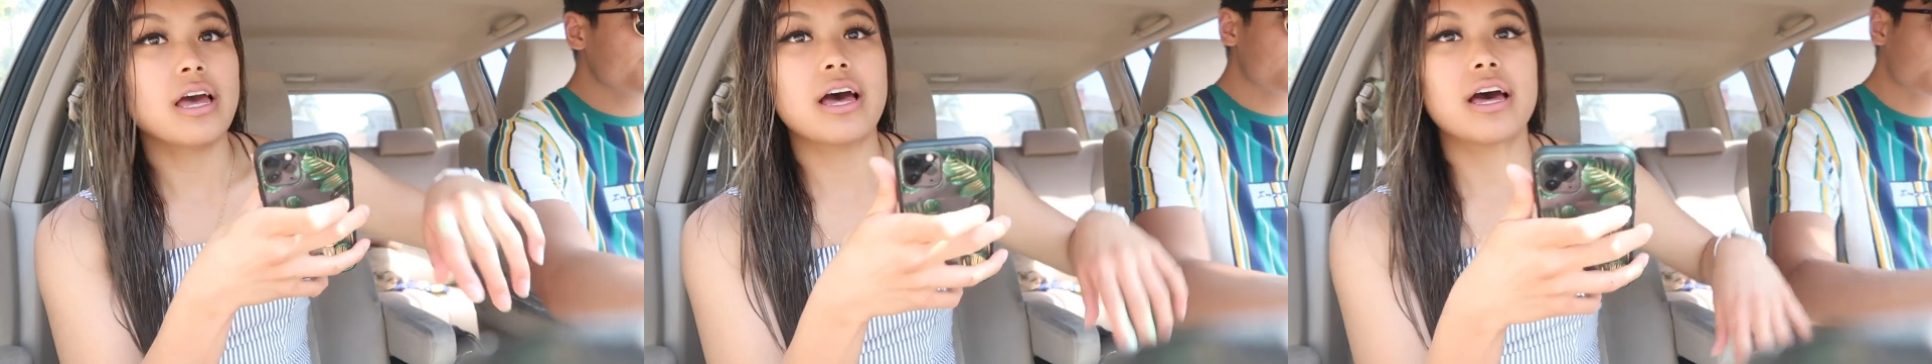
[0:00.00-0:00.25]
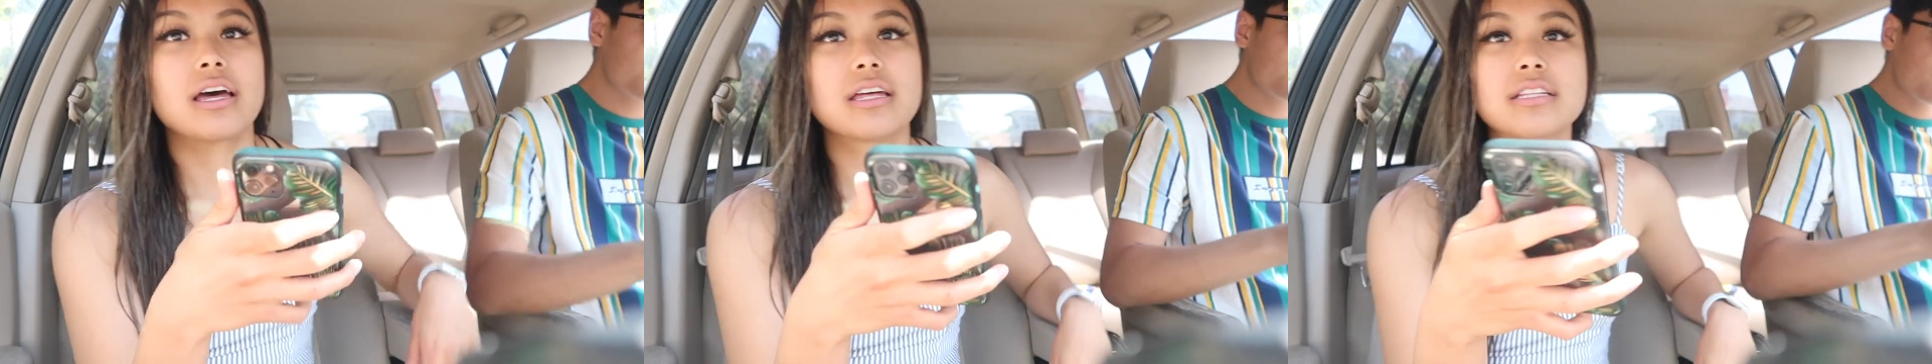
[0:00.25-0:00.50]

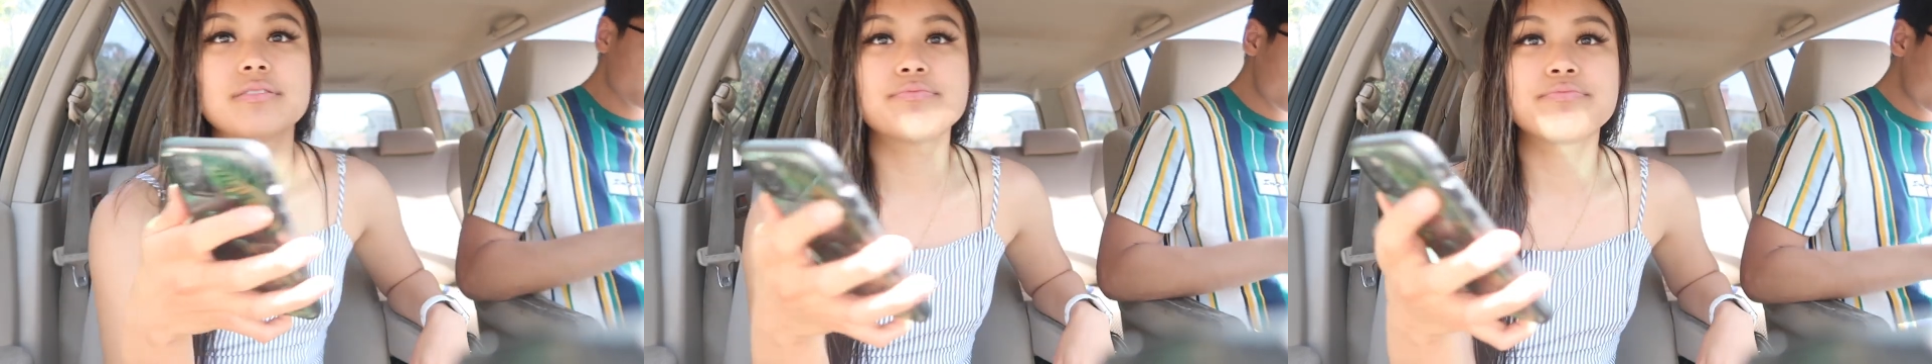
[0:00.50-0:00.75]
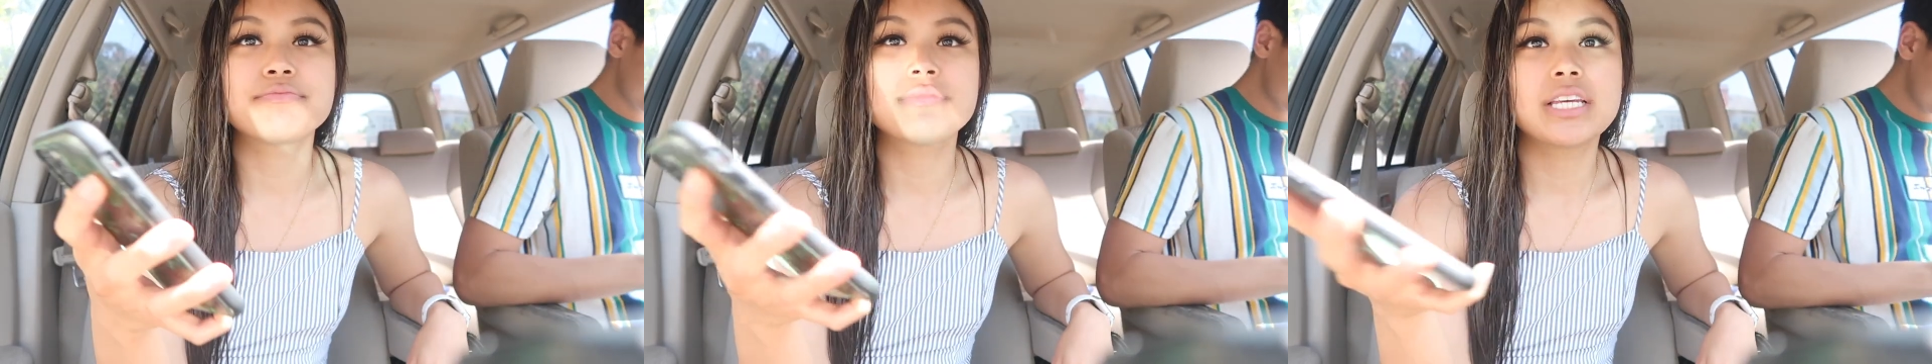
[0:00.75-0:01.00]
Yeah.
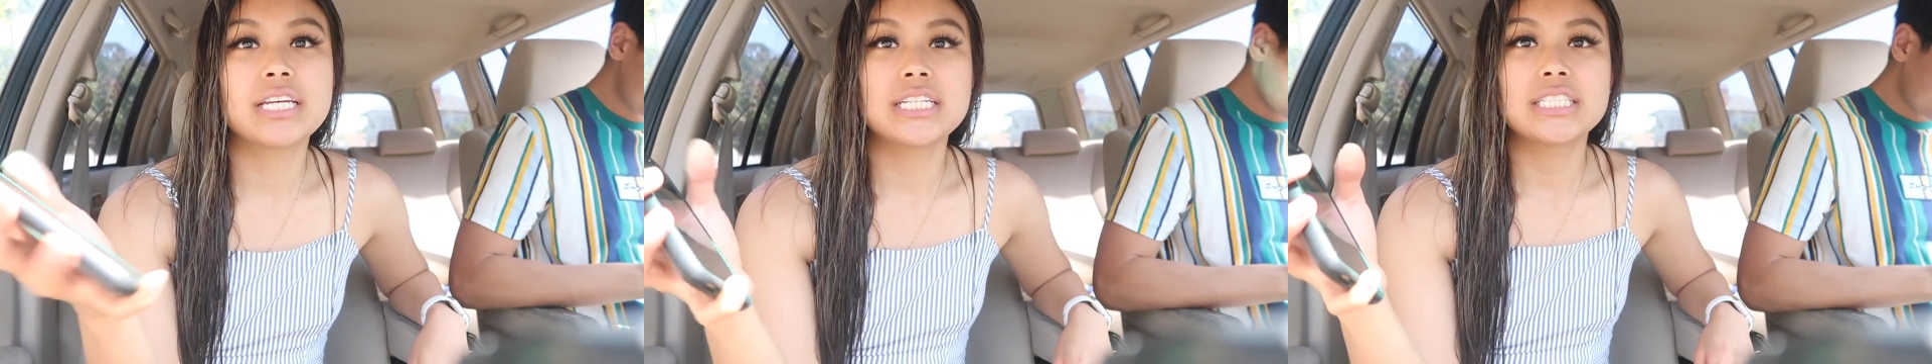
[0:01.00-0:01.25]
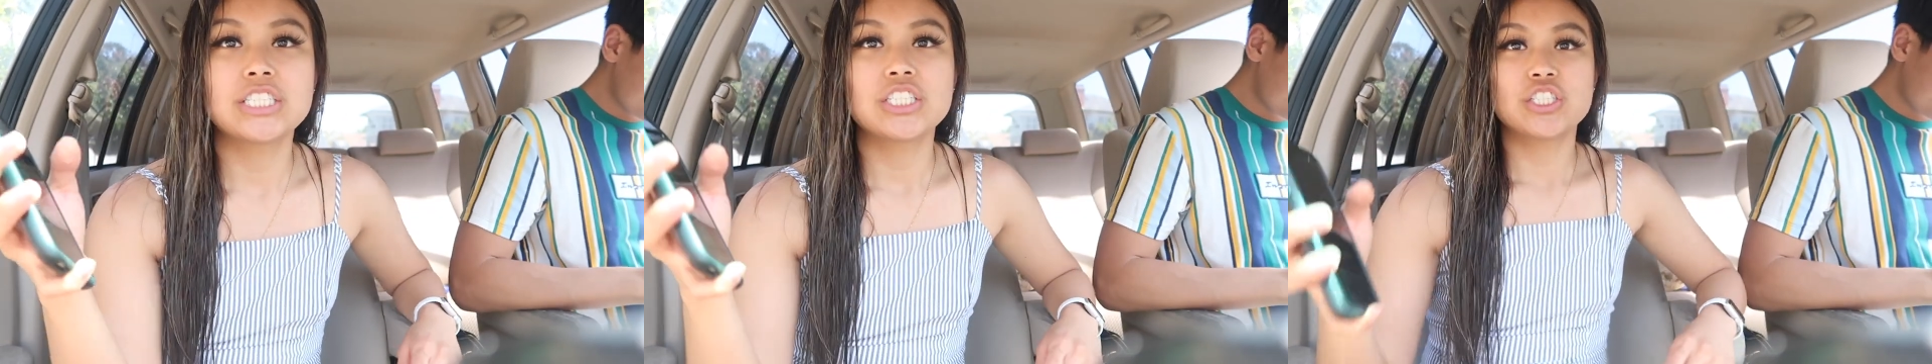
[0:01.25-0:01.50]

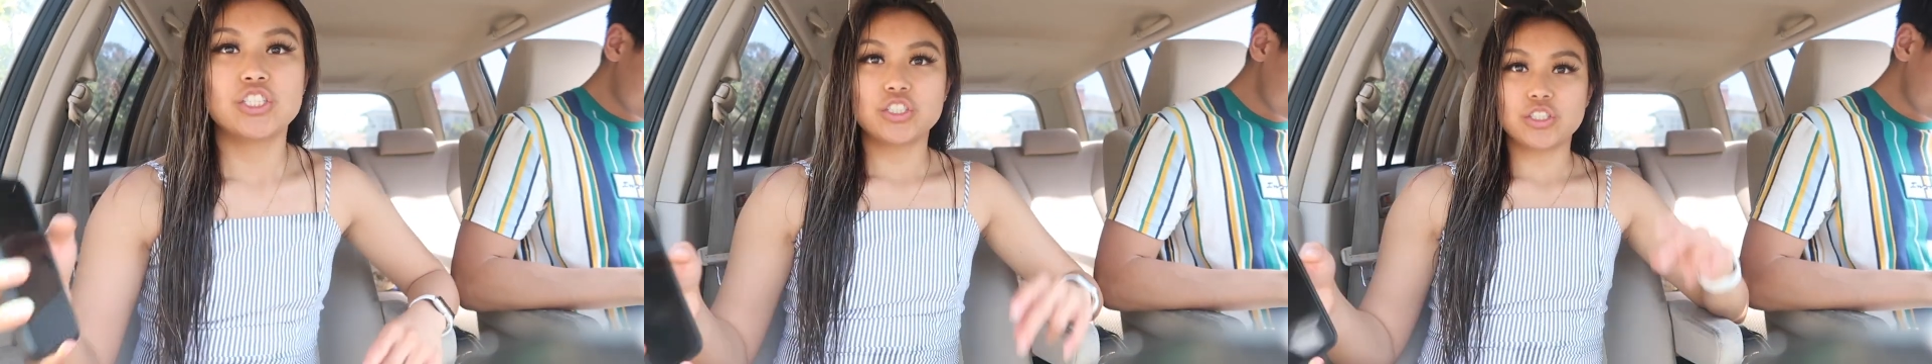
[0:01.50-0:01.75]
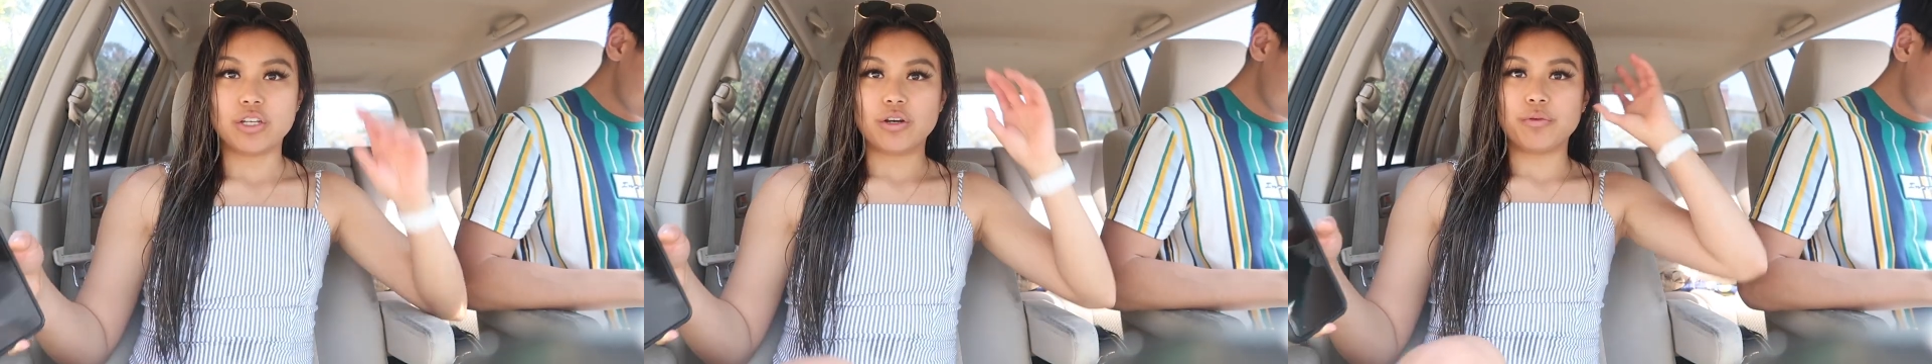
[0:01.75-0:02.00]

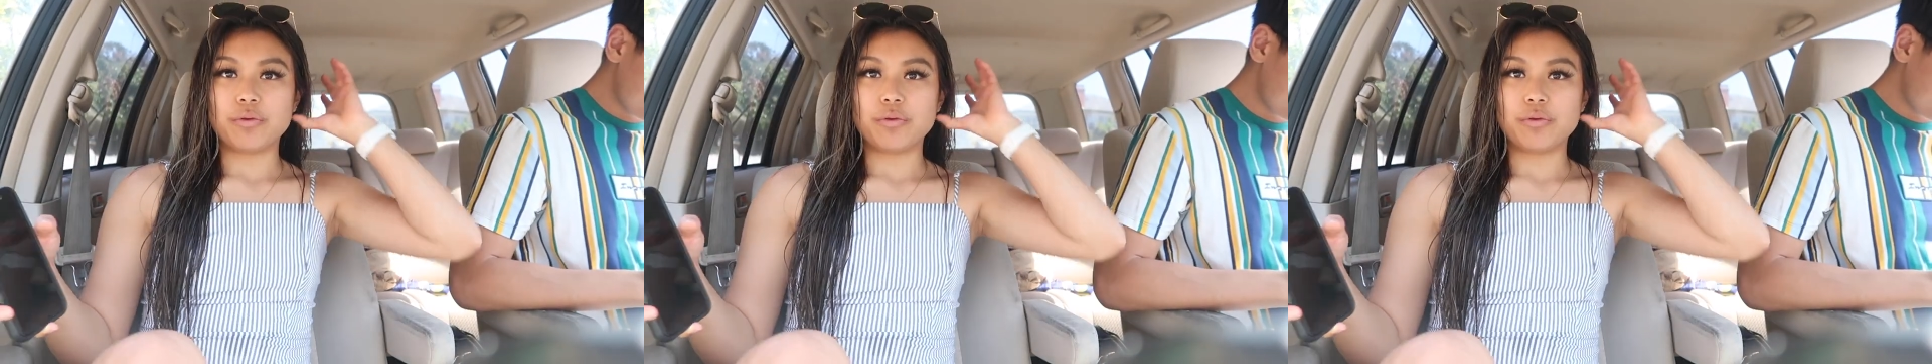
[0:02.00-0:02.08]
So